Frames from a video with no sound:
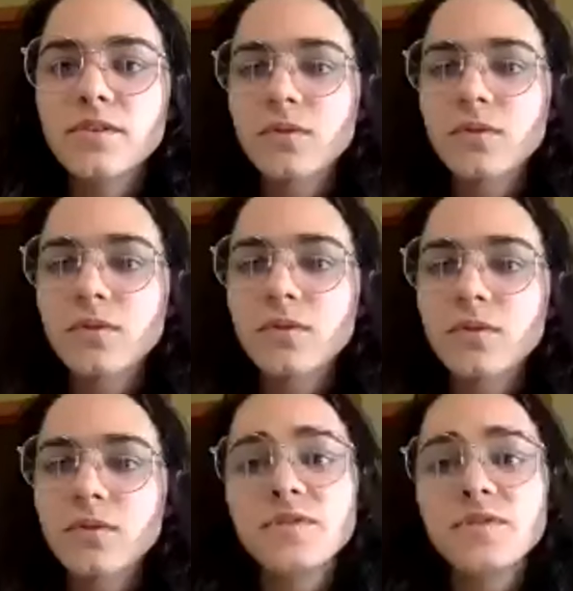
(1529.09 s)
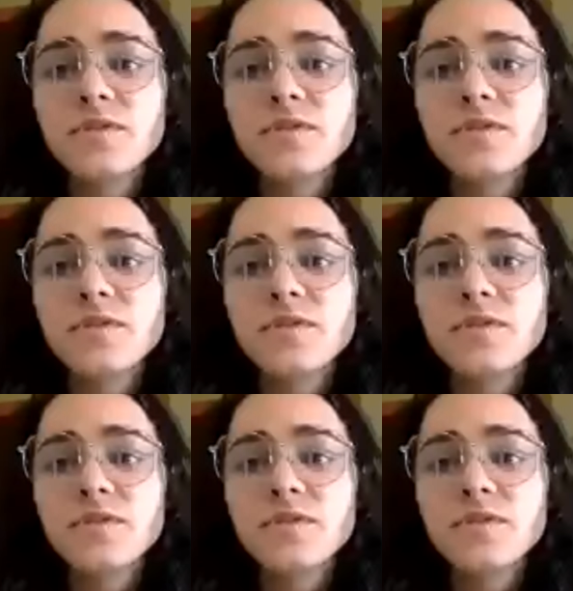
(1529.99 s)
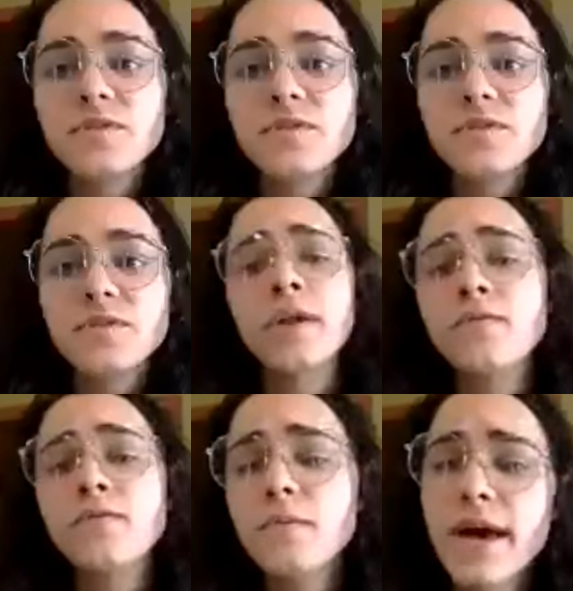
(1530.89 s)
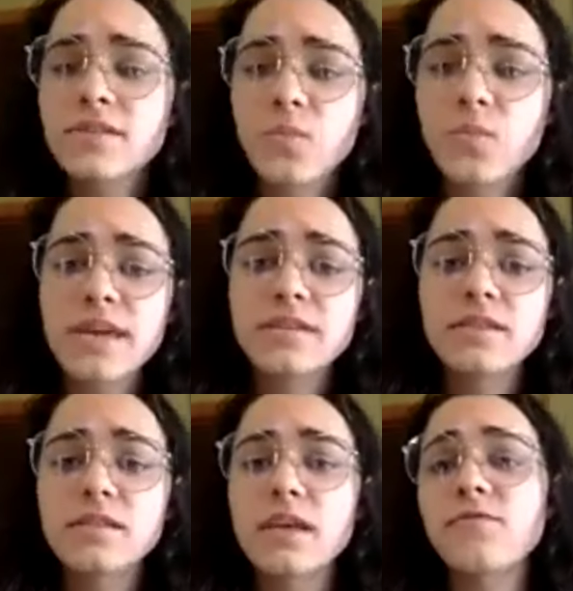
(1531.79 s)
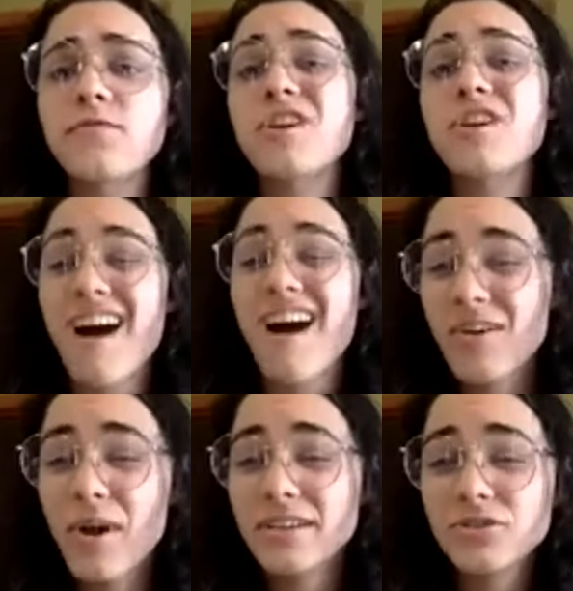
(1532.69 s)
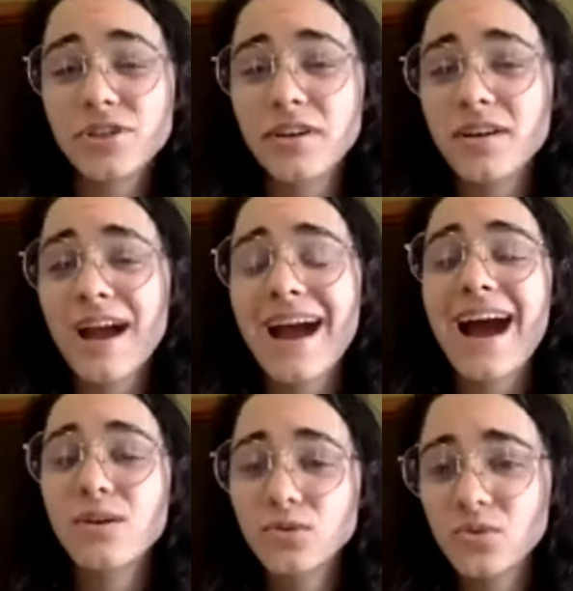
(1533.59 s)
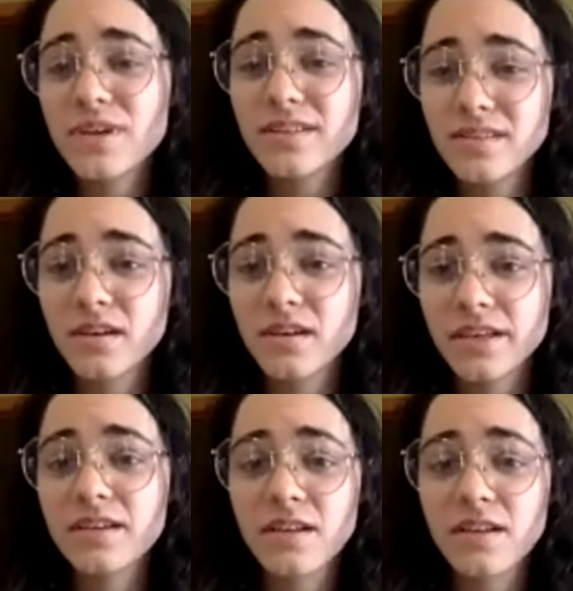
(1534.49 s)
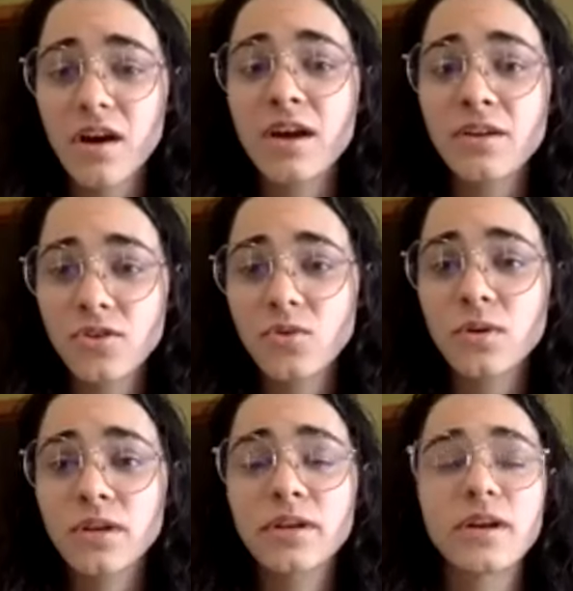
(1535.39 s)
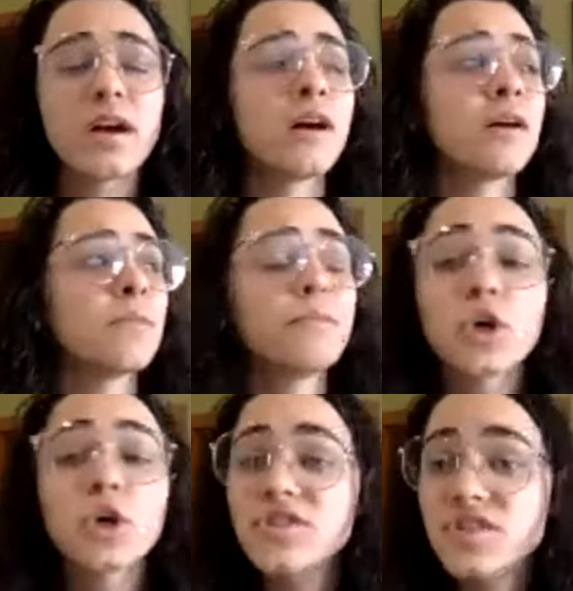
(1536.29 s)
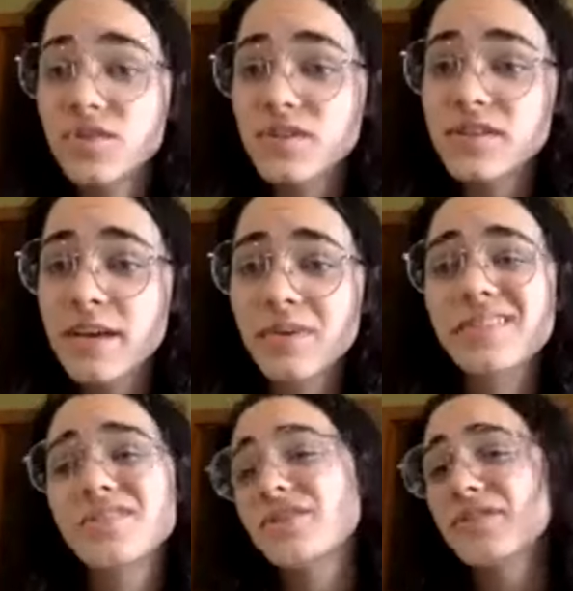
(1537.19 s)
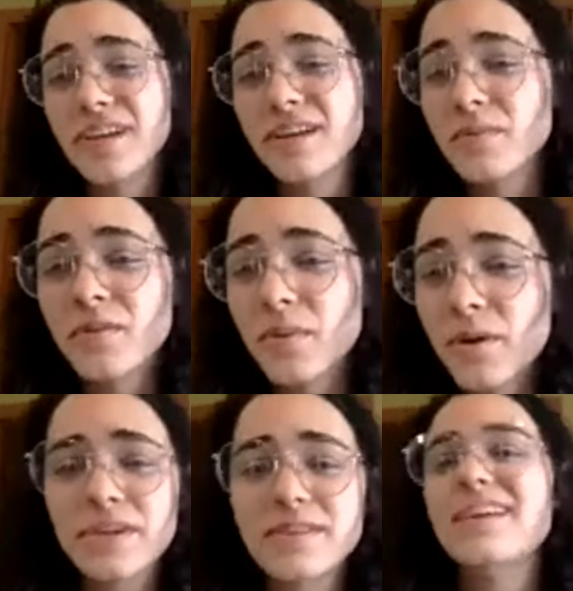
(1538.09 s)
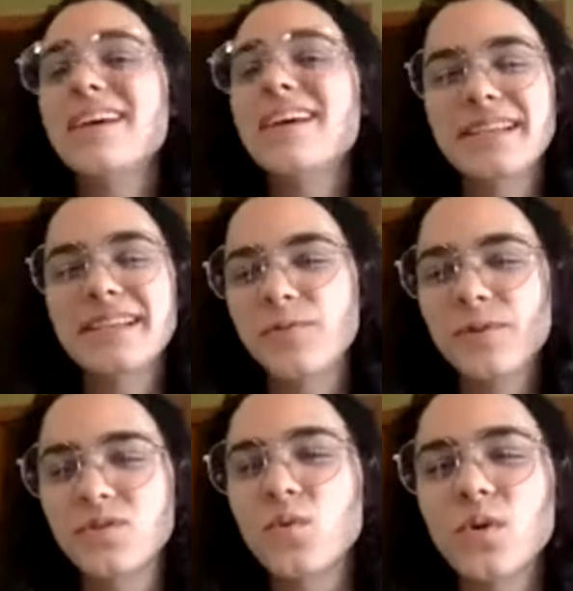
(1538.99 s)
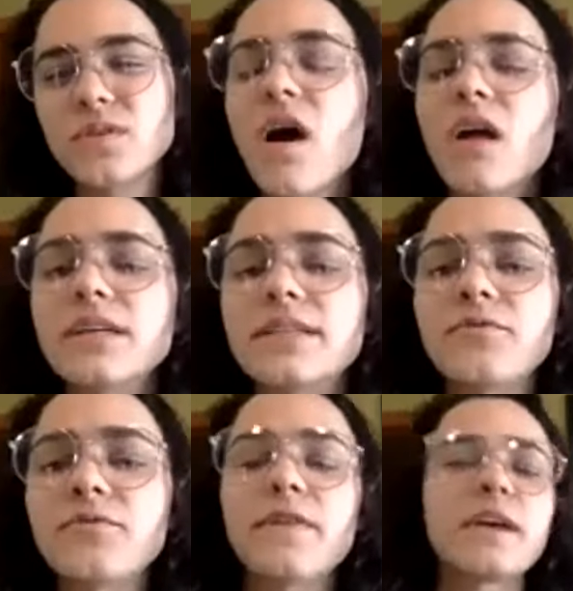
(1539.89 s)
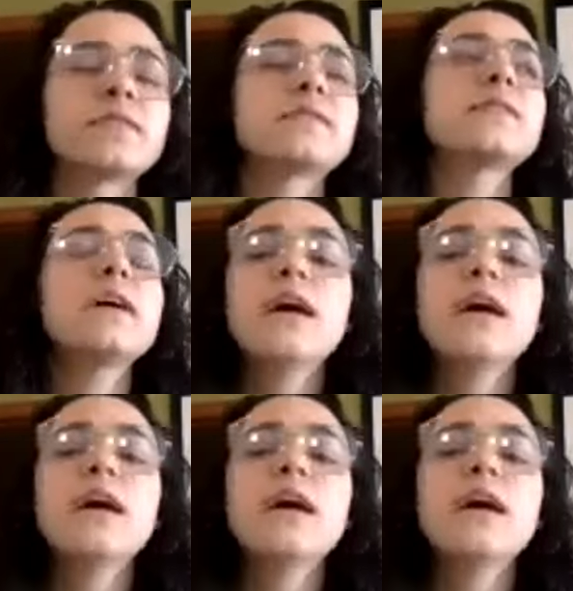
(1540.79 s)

And I'll say one more thing. One of the best ways, if you're not quite sure how to get started on your personal statements or your statement of purpose, different schools call it different things.